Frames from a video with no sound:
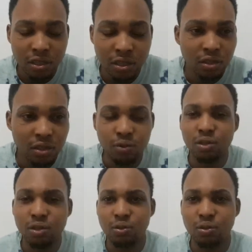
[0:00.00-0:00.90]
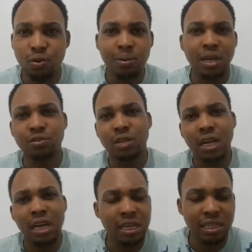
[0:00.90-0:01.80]
scroll through, go back to the
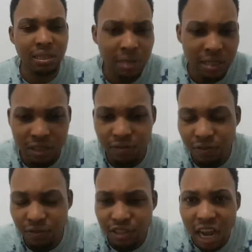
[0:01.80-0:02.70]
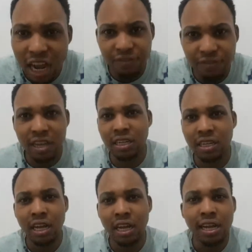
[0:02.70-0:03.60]
artists I'm listening, try to
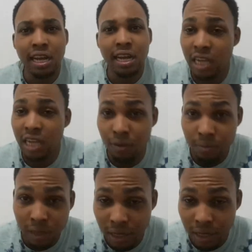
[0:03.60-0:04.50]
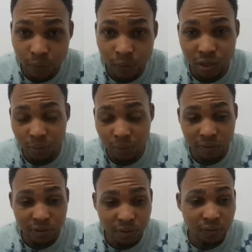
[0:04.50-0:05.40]
find a song bigger than Ocean Wave.
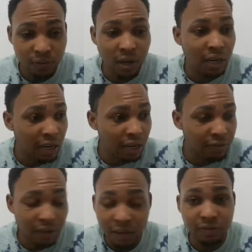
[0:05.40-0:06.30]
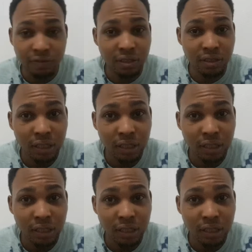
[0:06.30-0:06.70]
So far I haven't.